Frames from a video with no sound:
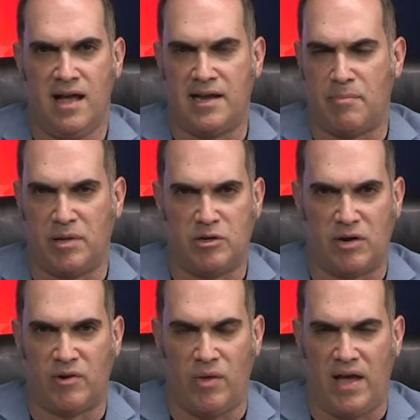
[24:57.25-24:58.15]
I get plenty of
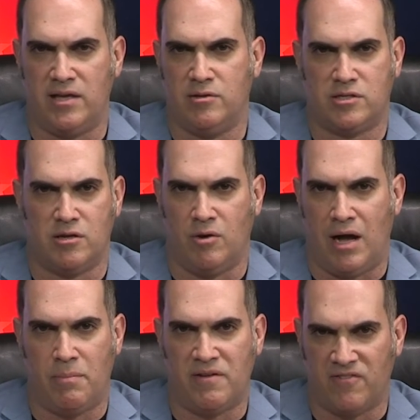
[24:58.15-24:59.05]
traffic without you, so
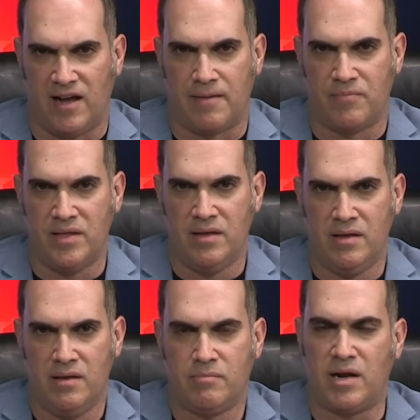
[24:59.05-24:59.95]
I'll be fine.
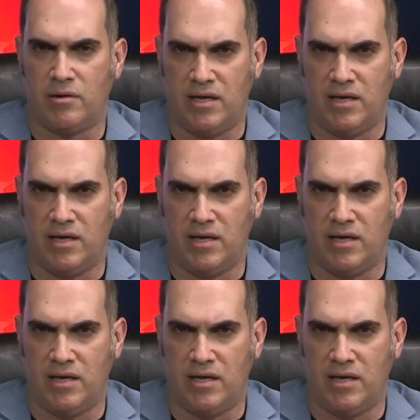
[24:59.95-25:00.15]
But I'll